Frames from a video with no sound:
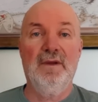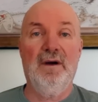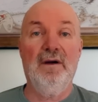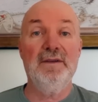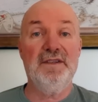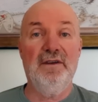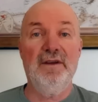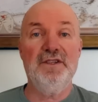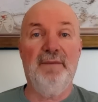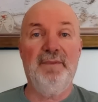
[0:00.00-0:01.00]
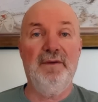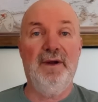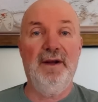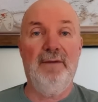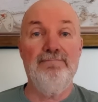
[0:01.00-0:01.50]
are in serious jeopardy
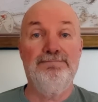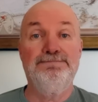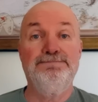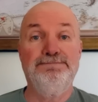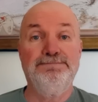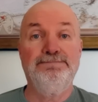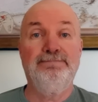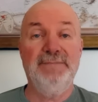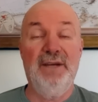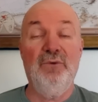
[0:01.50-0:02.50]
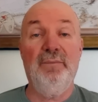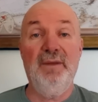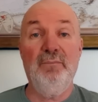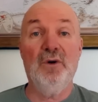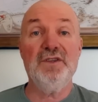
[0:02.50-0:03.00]
right now and will
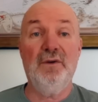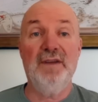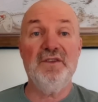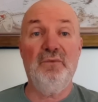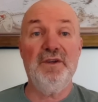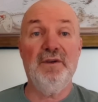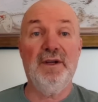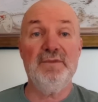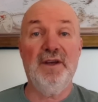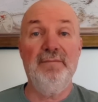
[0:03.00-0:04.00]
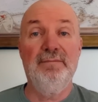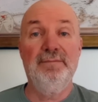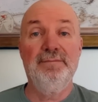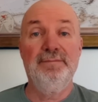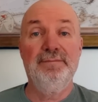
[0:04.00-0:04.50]
be more so as the winter comes on
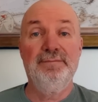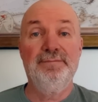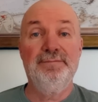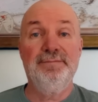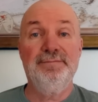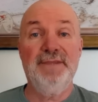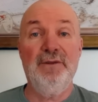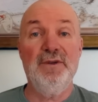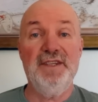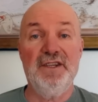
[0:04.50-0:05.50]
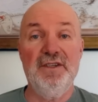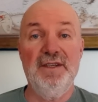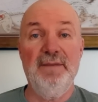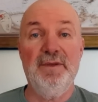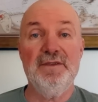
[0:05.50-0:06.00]
and the recession
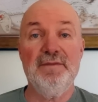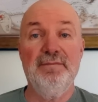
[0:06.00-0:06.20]
deepens.